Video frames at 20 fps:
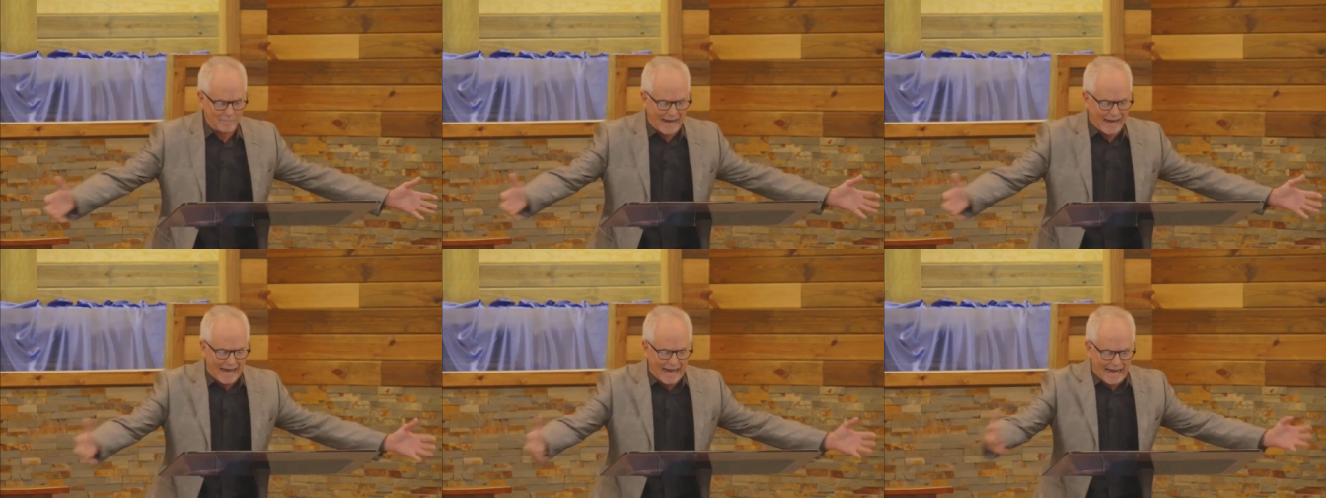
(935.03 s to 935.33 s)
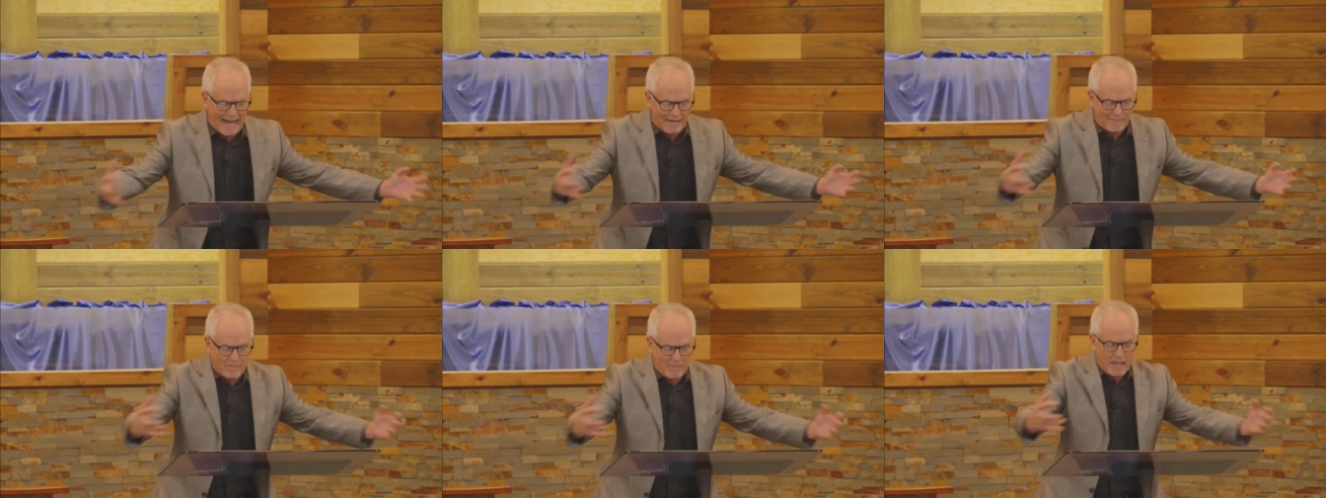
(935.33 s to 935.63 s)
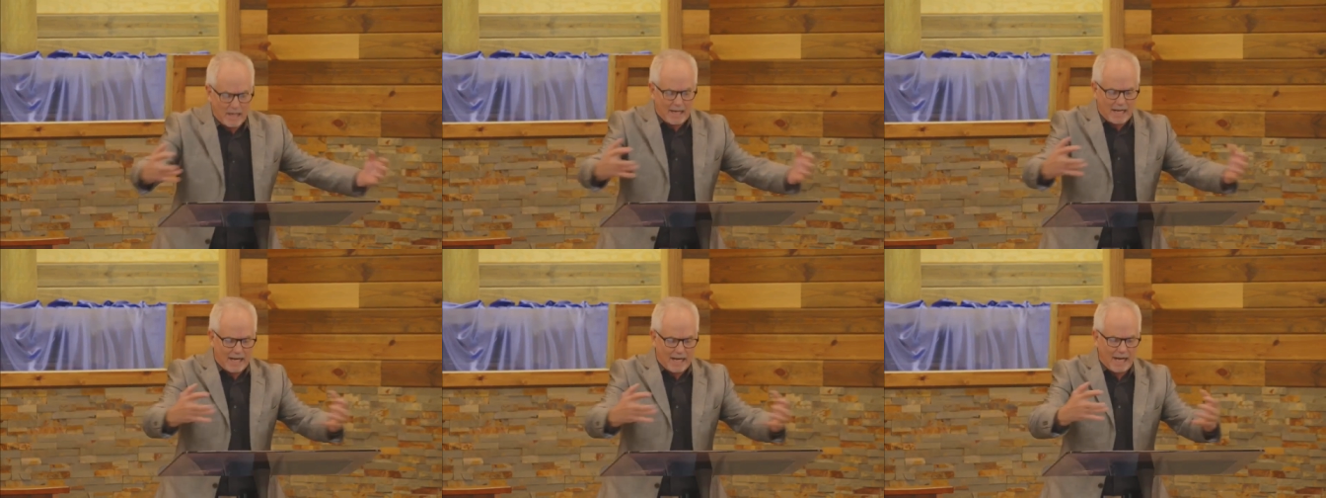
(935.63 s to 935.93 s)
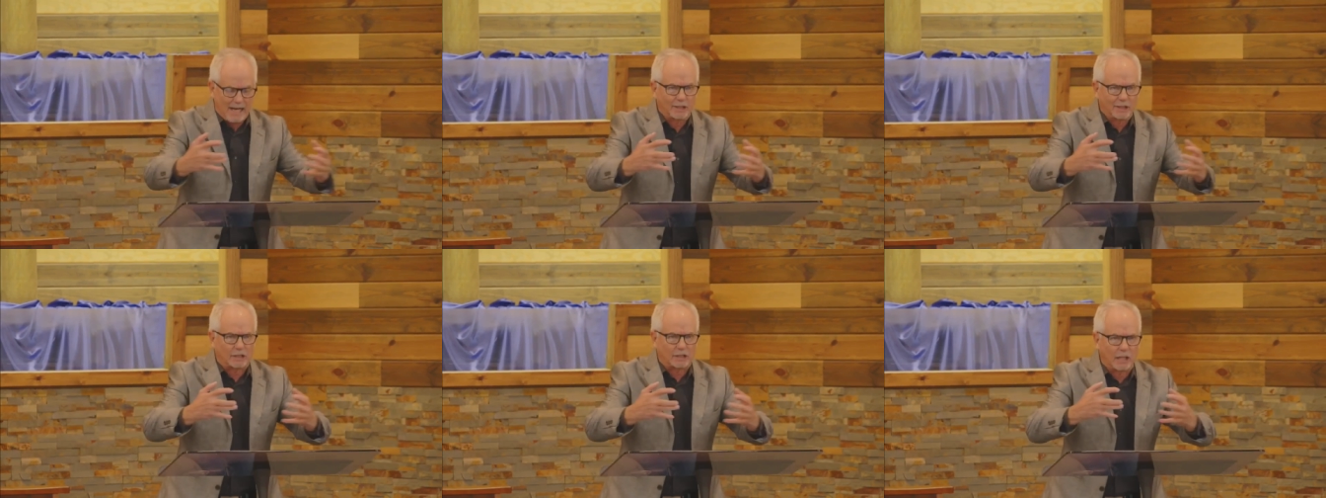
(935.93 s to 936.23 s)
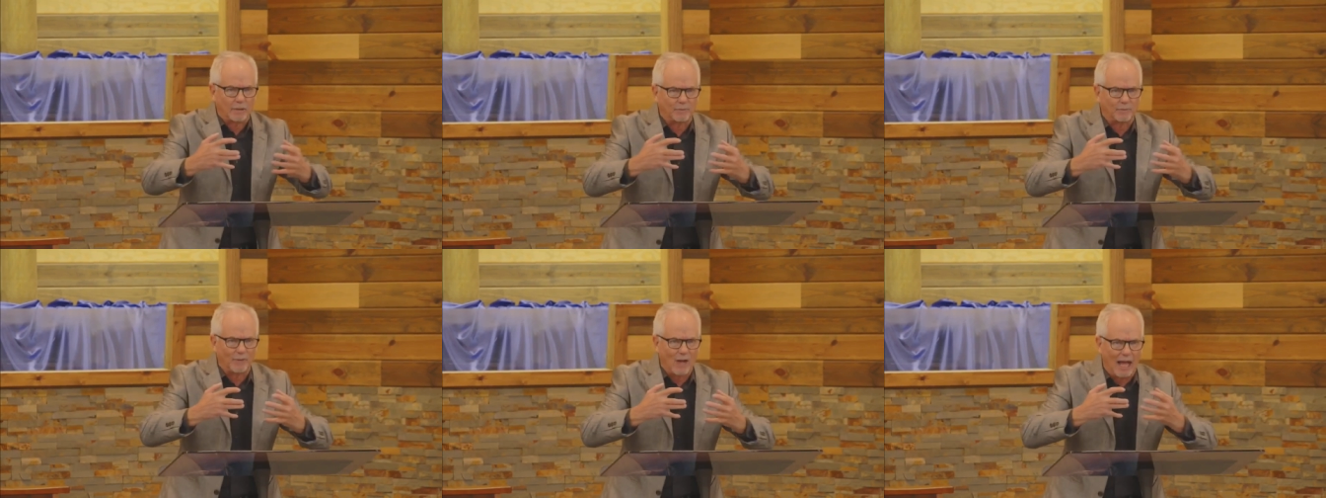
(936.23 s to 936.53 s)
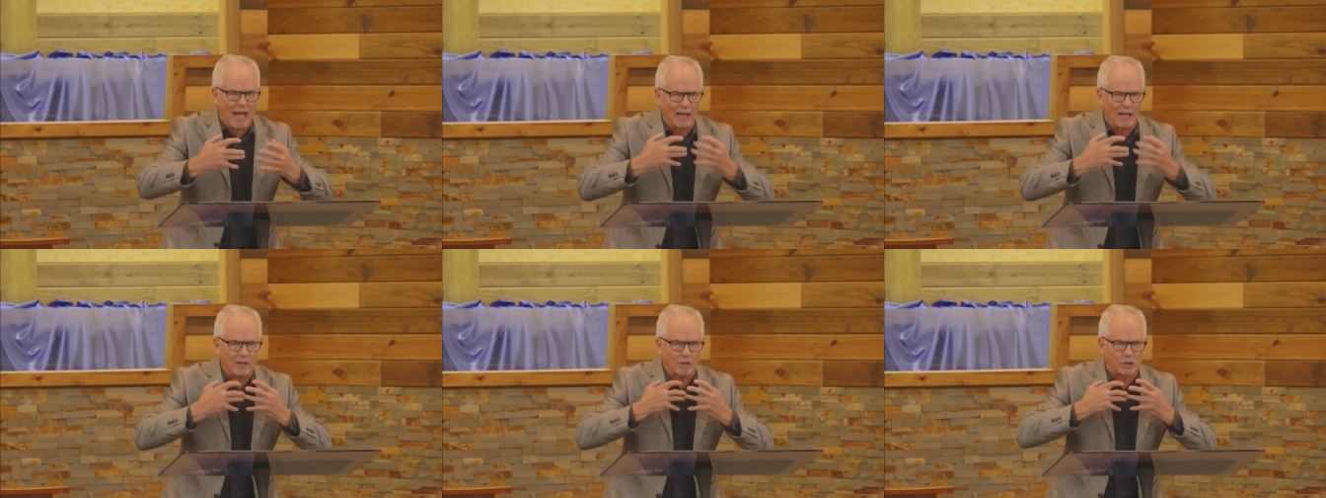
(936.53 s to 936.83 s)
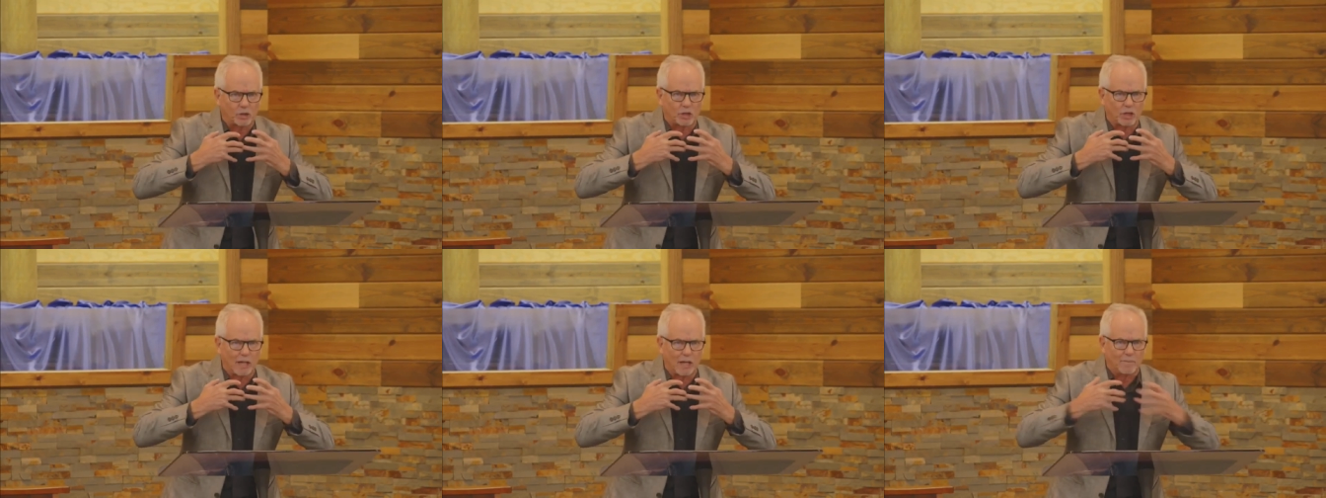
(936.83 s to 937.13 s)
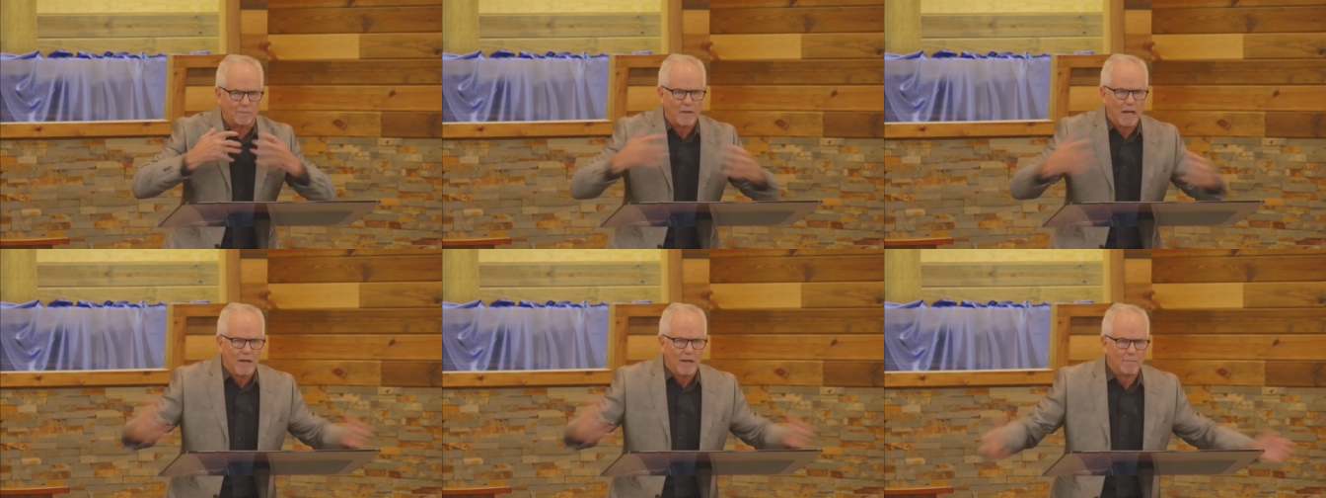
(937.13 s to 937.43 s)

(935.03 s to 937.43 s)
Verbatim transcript: man into fellowship,